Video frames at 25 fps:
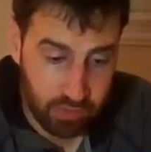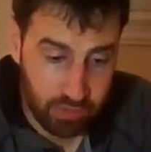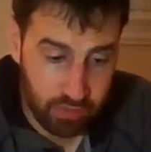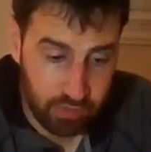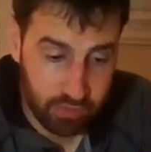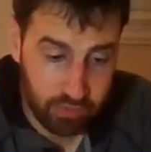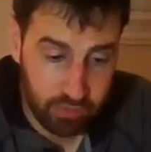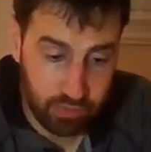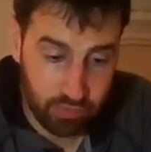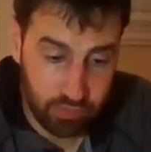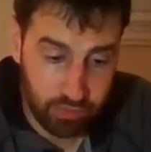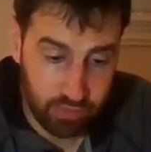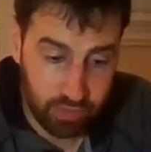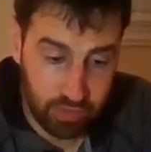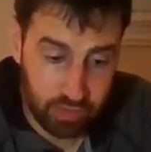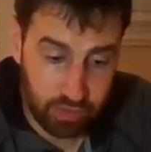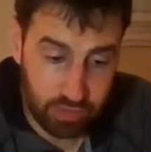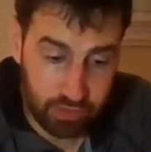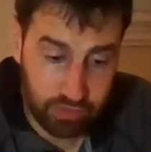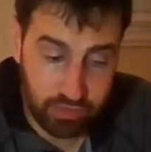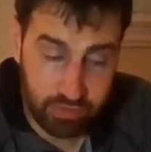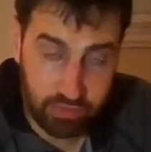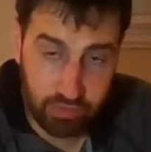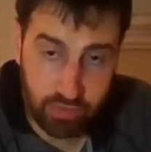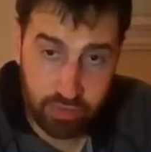So very
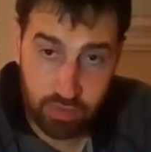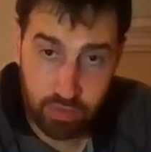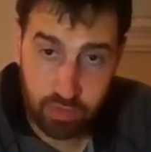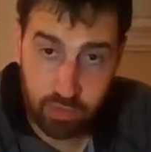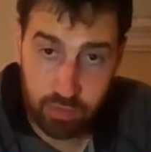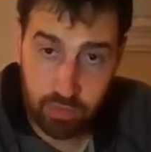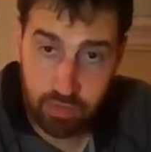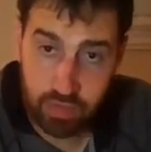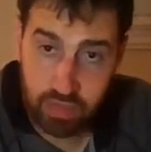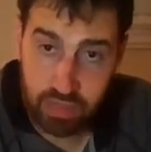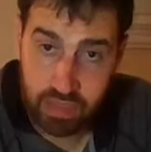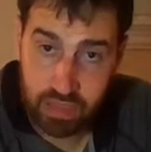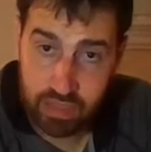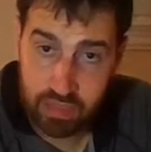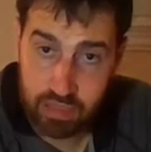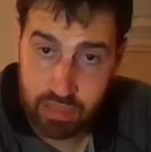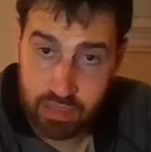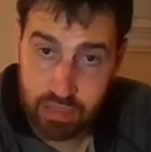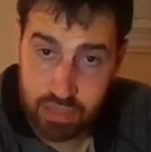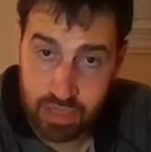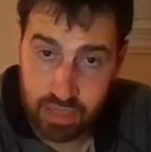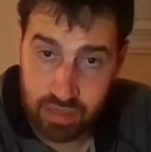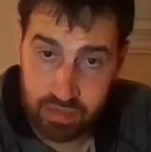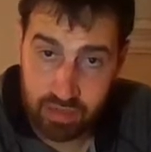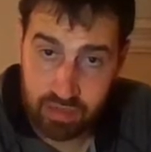slowly and
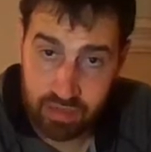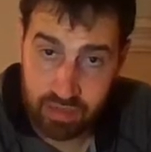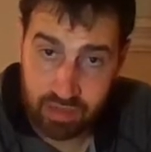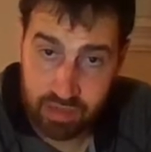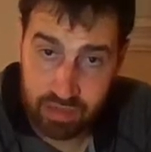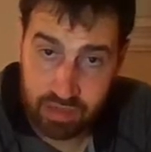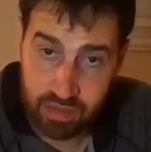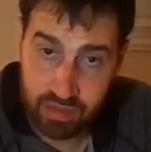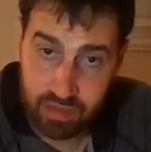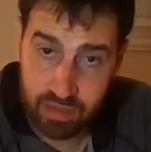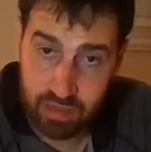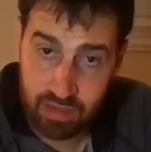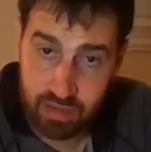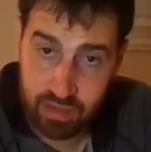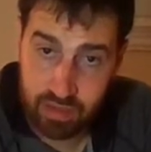gently,